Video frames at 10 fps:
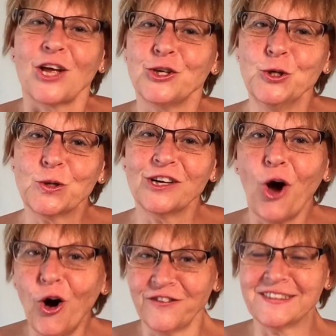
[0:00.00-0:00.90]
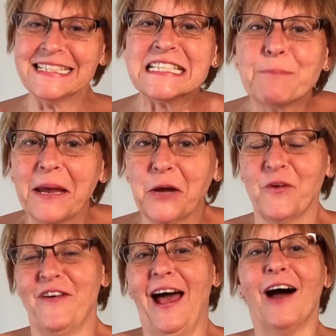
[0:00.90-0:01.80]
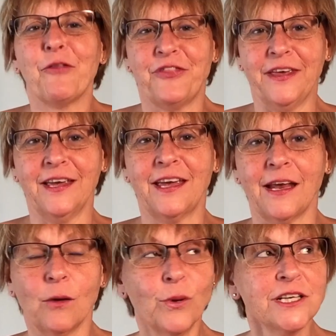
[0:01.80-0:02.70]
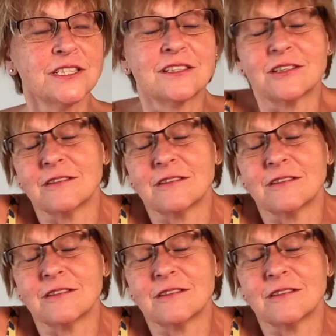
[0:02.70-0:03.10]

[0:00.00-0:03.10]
You can often speak without thinking, which